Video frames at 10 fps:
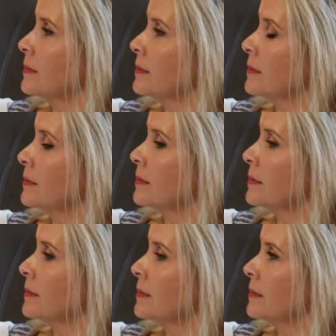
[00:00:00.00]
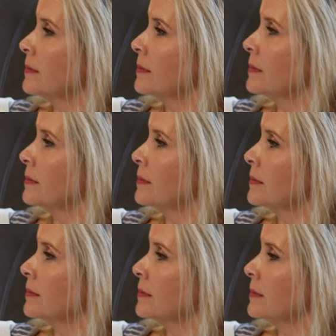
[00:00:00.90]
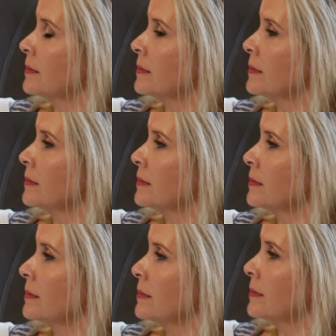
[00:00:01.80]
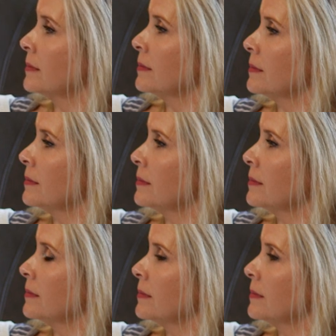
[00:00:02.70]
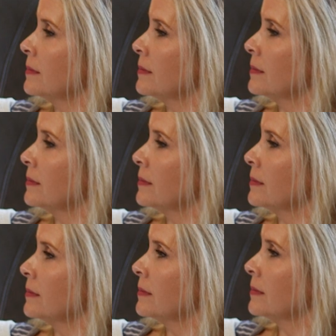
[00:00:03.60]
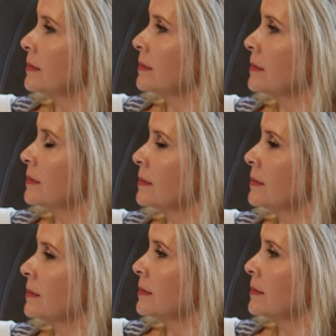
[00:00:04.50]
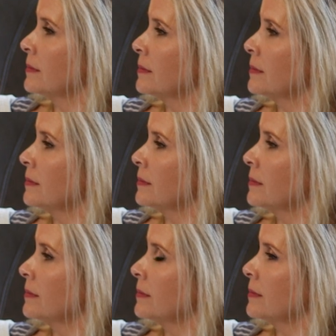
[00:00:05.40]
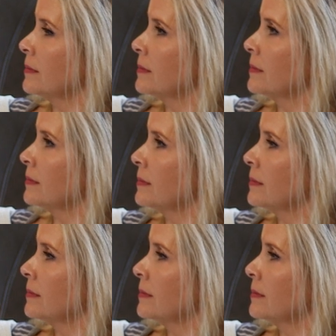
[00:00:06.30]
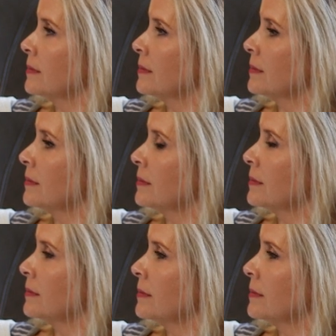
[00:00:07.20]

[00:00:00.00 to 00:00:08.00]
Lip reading: (not speaking)